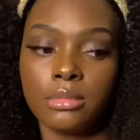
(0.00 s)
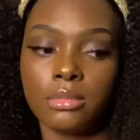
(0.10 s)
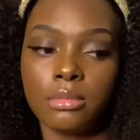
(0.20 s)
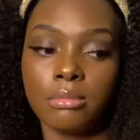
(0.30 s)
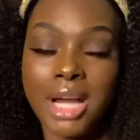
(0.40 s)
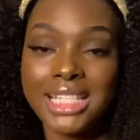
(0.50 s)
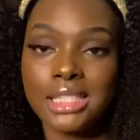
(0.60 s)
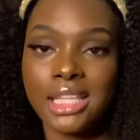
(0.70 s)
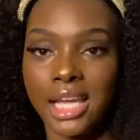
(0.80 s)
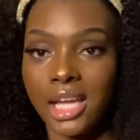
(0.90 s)
my
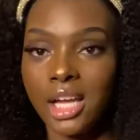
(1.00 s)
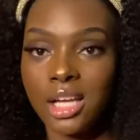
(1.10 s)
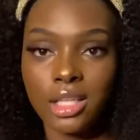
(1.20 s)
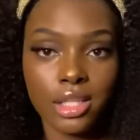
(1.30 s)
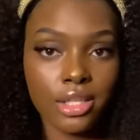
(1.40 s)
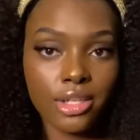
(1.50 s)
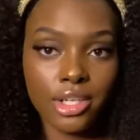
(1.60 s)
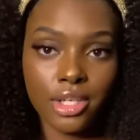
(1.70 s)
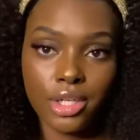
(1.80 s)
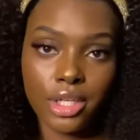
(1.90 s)
skin
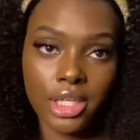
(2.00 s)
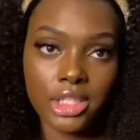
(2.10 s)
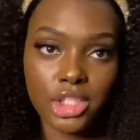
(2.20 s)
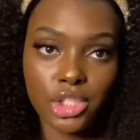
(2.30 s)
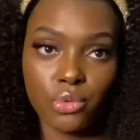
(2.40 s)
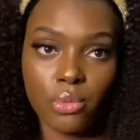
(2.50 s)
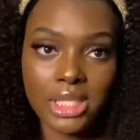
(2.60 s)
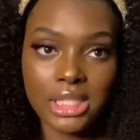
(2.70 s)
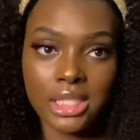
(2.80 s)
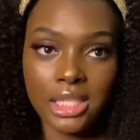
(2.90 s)
color, it just
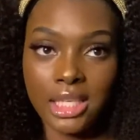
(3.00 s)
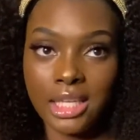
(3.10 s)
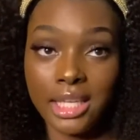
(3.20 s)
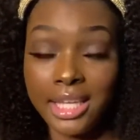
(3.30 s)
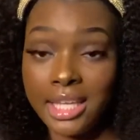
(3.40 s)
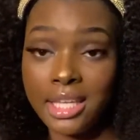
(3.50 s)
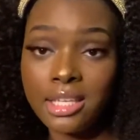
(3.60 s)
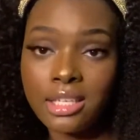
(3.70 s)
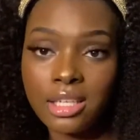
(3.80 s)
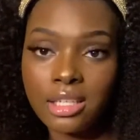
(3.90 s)
wasn't
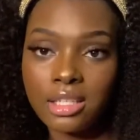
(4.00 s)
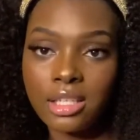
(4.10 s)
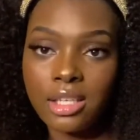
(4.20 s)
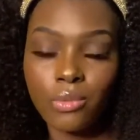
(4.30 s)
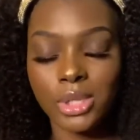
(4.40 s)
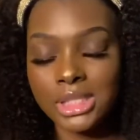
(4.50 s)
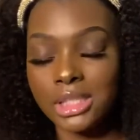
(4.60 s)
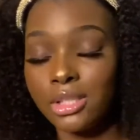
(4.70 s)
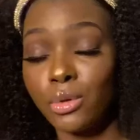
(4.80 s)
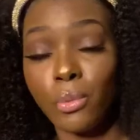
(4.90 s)
in, it
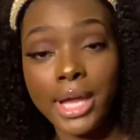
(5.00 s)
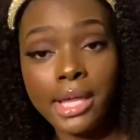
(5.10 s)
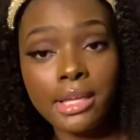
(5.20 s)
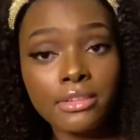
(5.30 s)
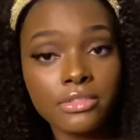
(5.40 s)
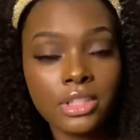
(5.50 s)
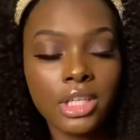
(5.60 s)
wasn't the wave.